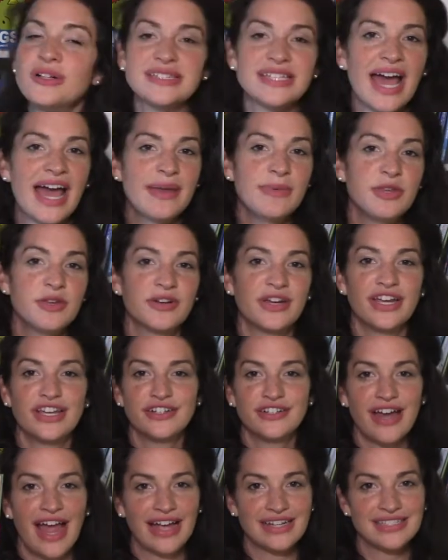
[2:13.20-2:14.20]
time you are
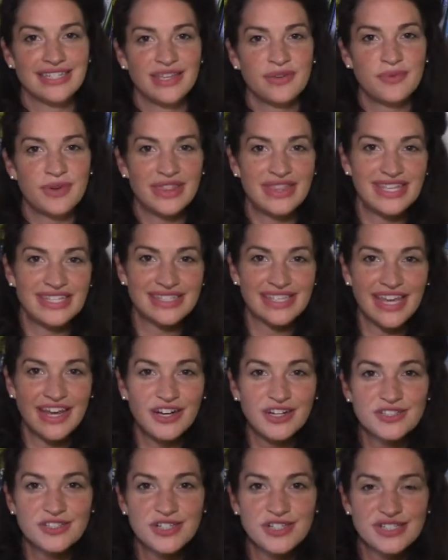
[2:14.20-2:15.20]
interacting with these
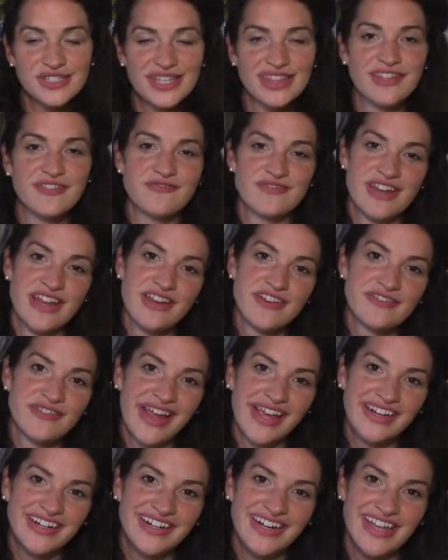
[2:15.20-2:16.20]
characters and their
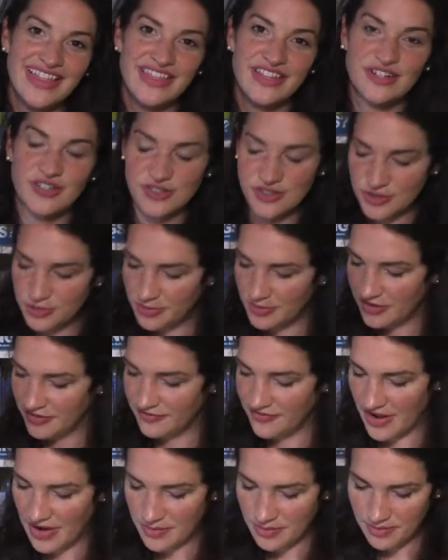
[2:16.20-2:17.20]
narrator and their super
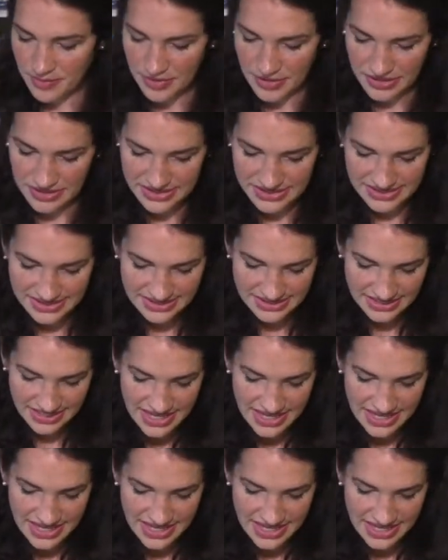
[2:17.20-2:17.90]
fun books.